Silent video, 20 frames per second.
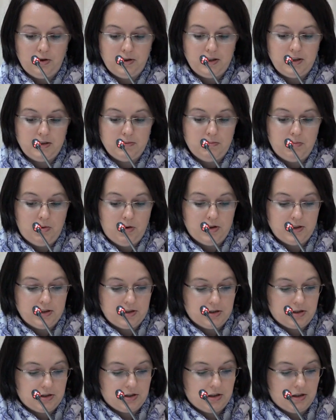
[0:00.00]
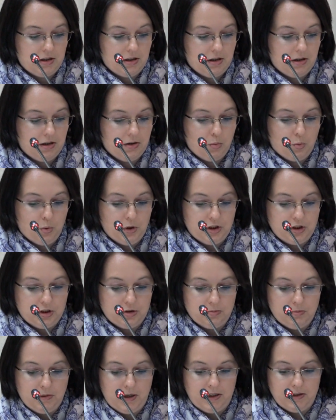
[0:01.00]
turning points
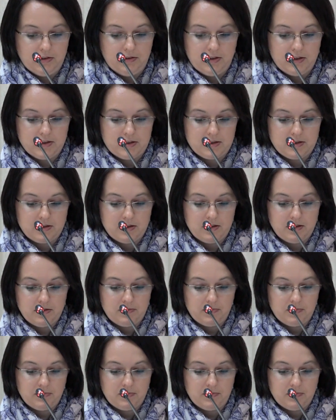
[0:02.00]
which made this